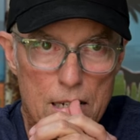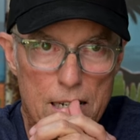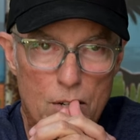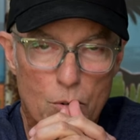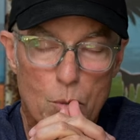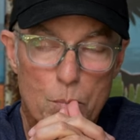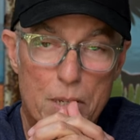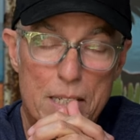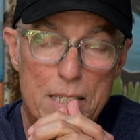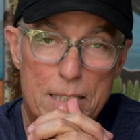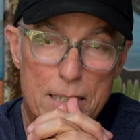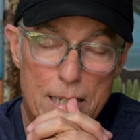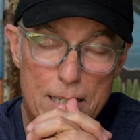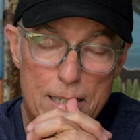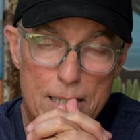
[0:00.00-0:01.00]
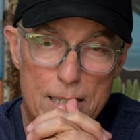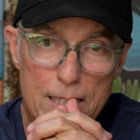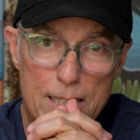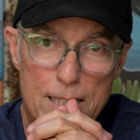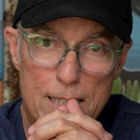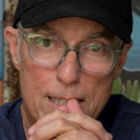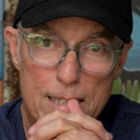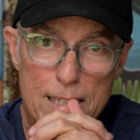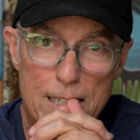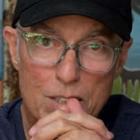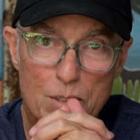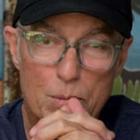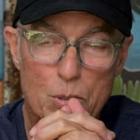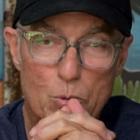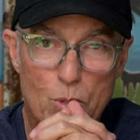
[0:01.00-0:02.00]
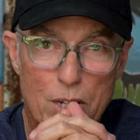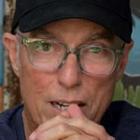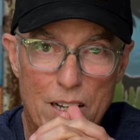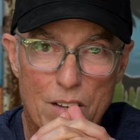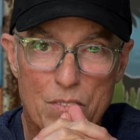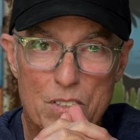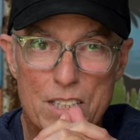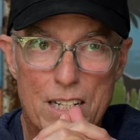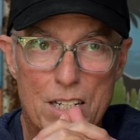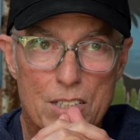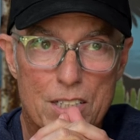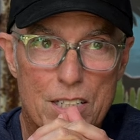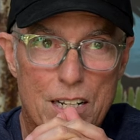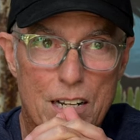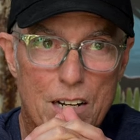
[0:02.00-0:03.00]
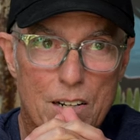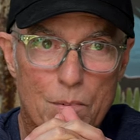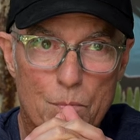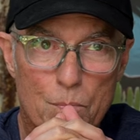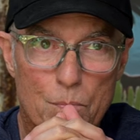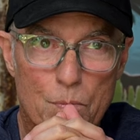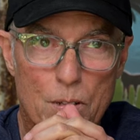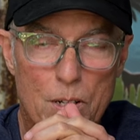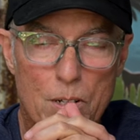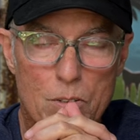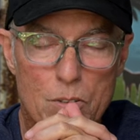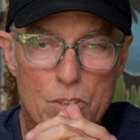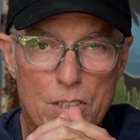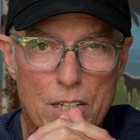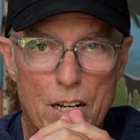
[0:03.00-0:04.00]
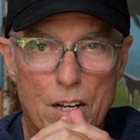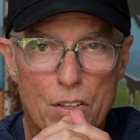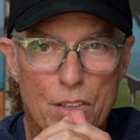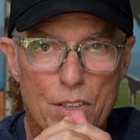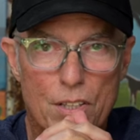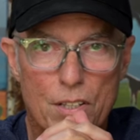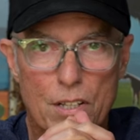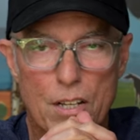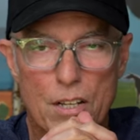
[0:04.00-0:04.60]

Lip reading: It will be in Denton. It will be right off of downtown on South